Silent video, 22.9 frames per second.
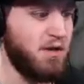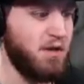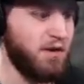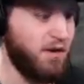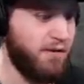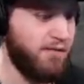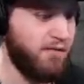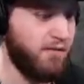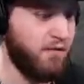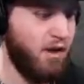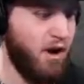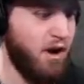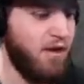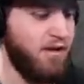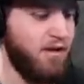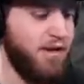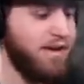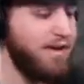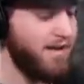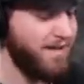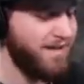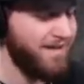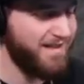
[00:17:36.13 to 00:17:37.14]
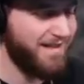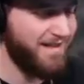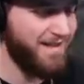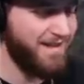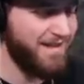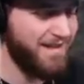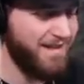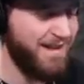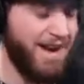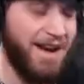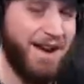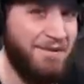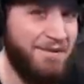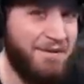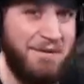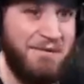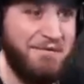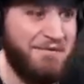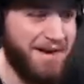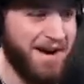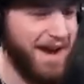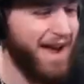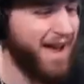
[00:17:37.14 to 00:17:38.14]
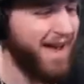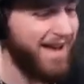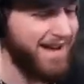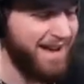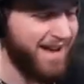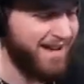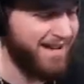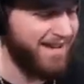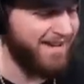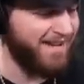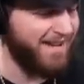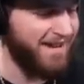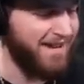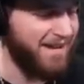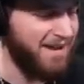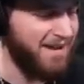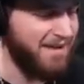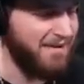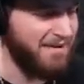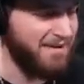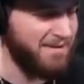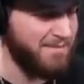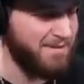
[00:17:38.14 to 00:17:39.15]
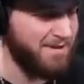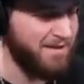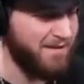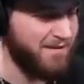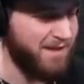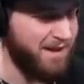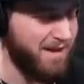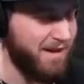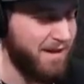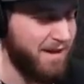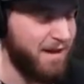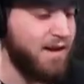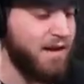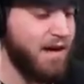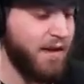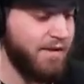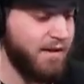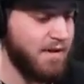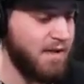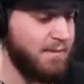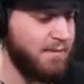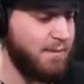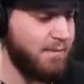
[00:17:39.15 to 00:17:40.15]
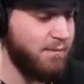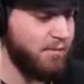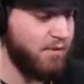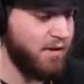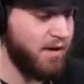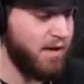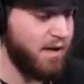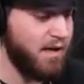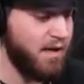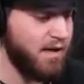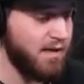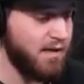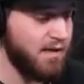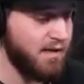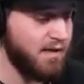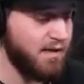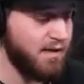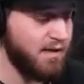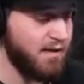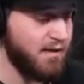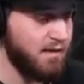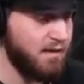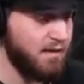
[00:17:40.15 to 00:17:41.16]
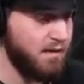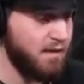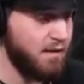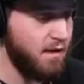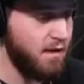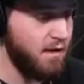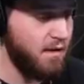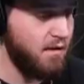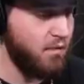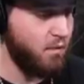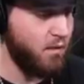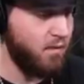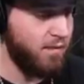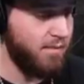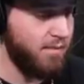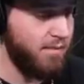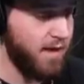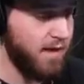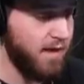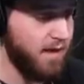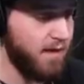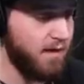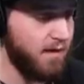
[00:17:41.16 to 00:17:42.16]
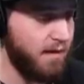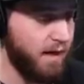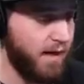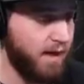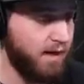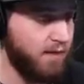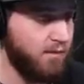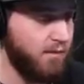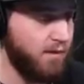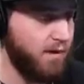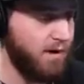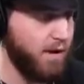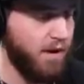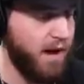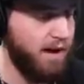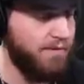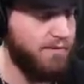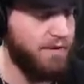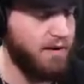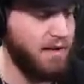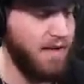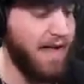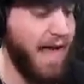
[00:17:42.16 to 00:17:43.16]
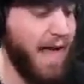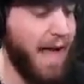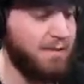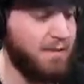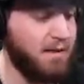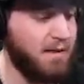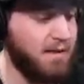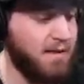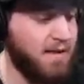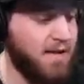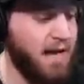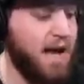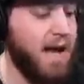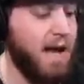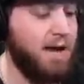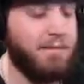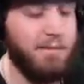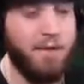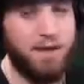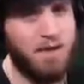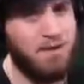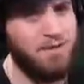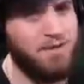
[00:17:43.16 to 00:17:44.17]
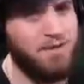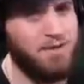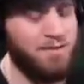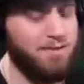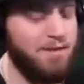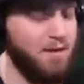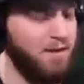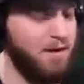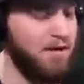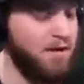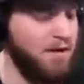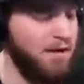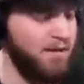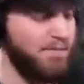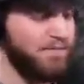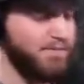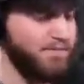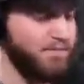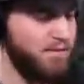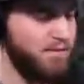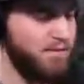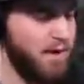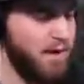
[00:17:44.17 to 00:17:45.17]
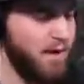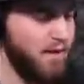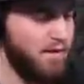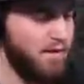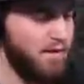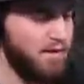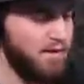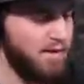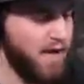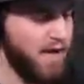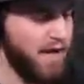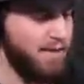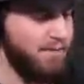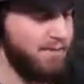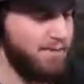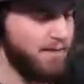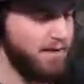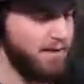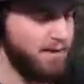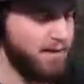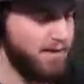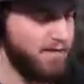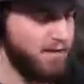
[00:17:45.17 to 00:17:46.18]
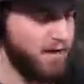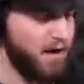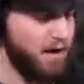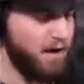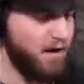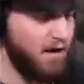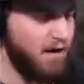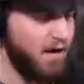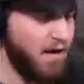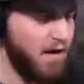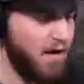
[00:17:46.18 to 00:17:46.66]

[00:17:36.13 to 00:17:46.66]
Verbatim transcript: to think I forgot. I won't forget. I'll always be around. I've actually been pretty consistent with making, like, without having a lapse in time. Like, there was a few periods of time since I've started